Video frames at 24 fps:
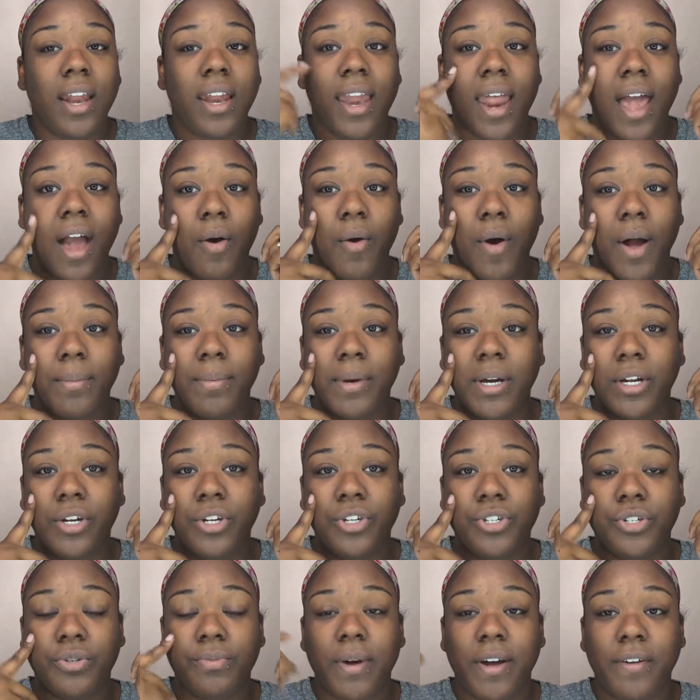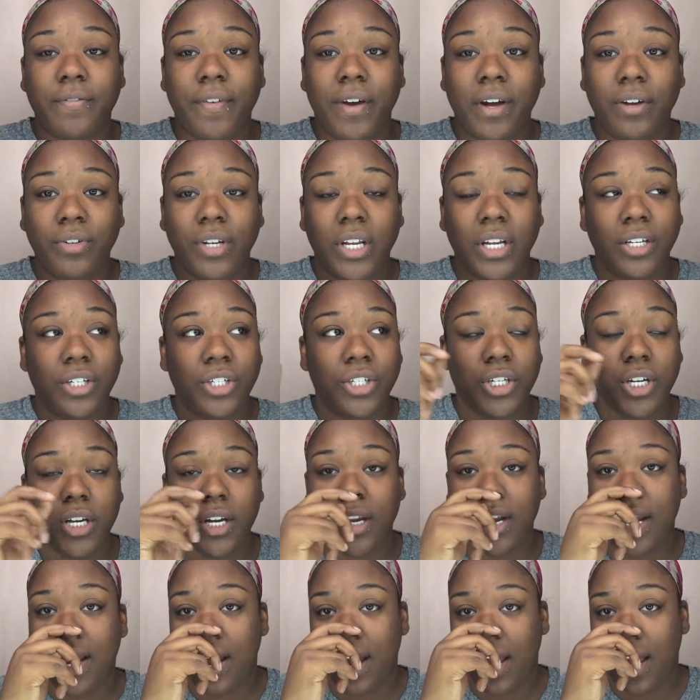Now I'm gonna do my
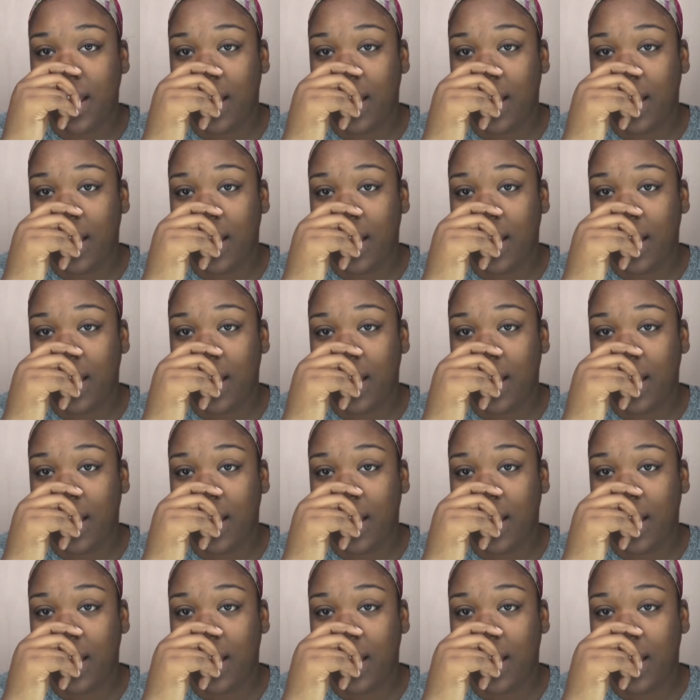foundation